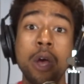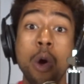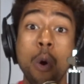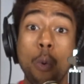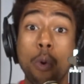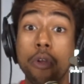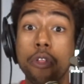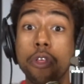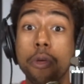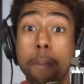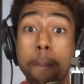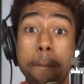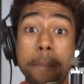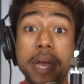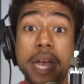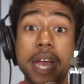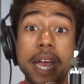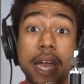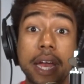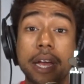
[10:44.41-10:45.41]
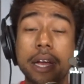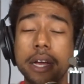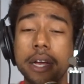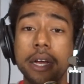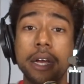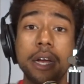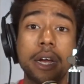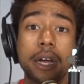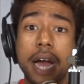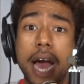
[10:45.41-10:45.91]
one of the big
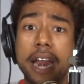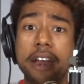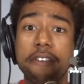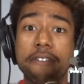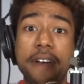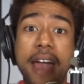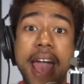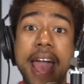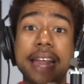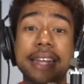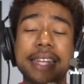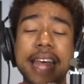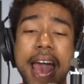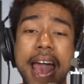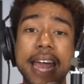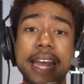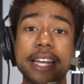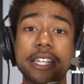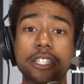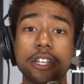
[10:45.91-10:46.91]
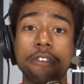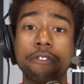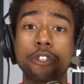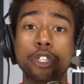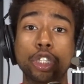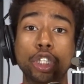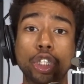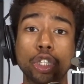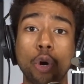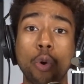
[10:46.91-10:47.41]
kind of antagonists of the
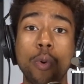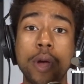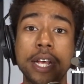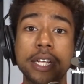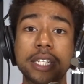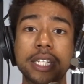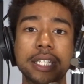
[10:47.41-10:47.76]
show is,